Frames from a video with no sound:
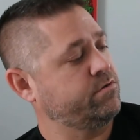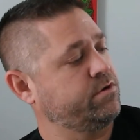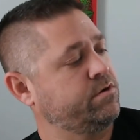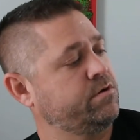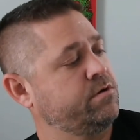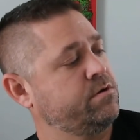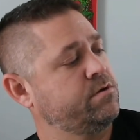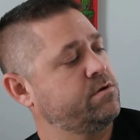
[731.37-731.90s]
And
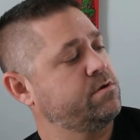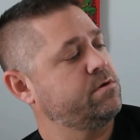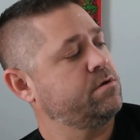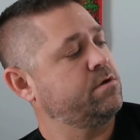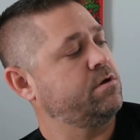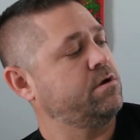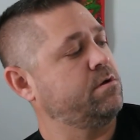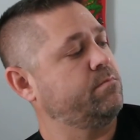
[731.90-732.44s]

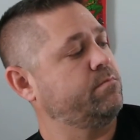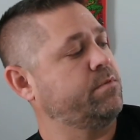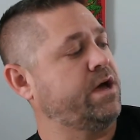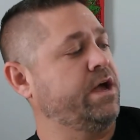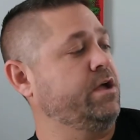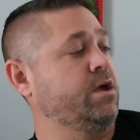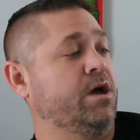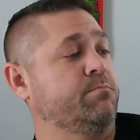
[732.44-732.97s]

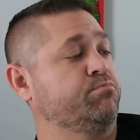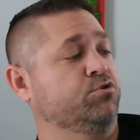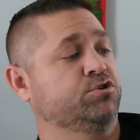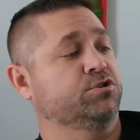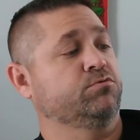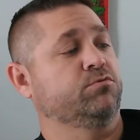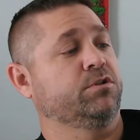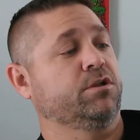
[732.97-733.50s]
I
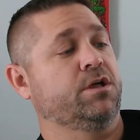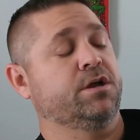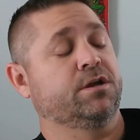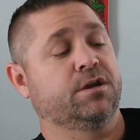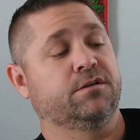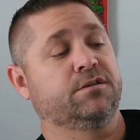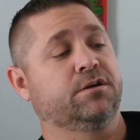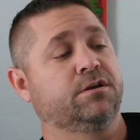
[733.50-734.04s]
personally really like it.
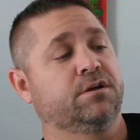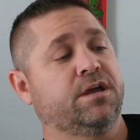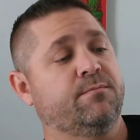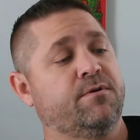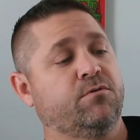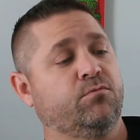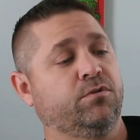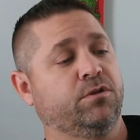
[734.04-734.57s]
I think it came
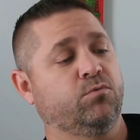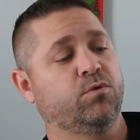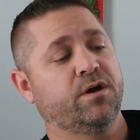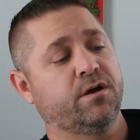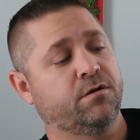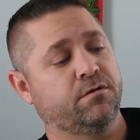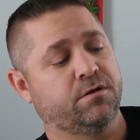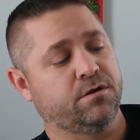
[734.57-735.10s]
out really
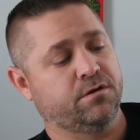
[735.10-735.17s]
well.